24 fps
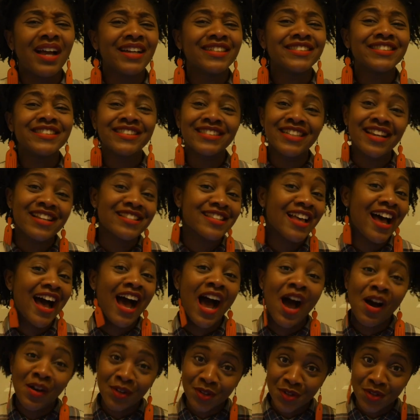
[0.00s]
and she takes her
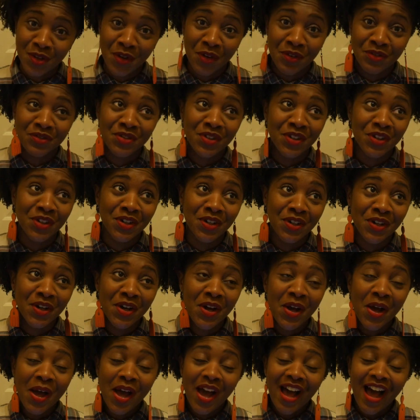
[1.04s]
out of the
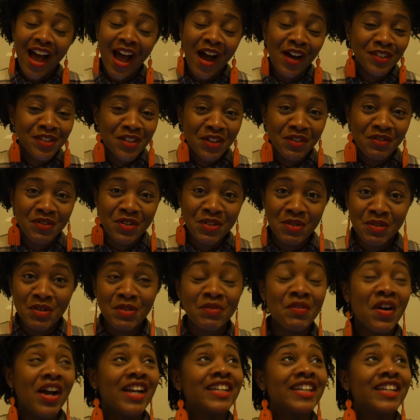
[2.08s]
room.